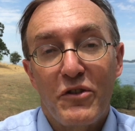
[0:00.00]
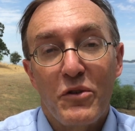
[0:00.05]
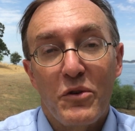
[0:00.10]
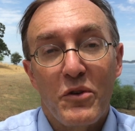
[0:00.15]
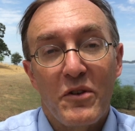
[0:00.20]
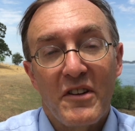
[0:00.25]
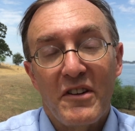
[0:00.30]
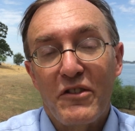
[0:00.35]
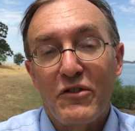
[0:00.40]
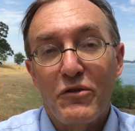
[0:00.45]

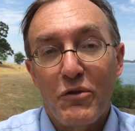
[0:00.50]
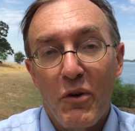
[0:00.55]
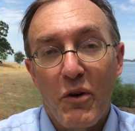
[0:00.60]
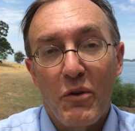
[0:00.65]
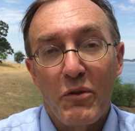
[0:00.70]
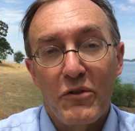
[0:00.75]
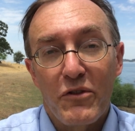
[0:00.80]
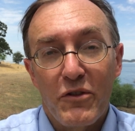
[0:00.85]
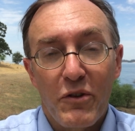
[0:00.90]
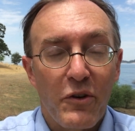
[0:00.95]
tool in
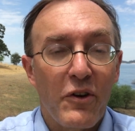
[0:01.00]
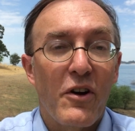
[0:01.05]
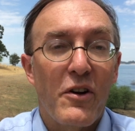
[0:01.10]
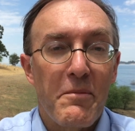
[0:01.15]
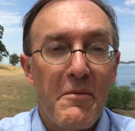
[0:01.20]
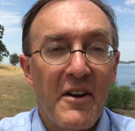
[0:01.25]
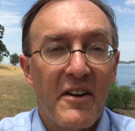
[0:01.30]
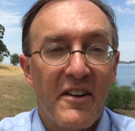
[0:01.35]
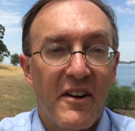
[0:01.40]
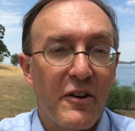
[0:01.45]
drones or
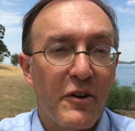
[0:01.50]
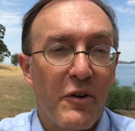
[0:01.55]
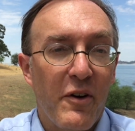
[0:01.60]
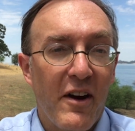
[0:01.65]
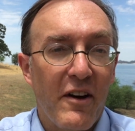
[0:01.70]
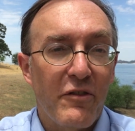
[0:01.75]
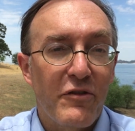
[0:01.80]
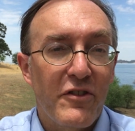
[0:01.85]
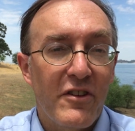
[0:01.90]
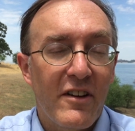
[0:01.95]
unmanned
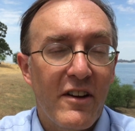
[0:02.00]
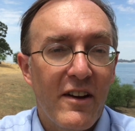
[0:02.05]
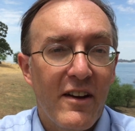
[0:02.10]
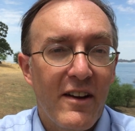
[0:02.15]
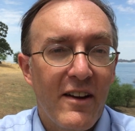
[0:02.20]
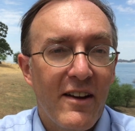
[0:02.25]
aircraft.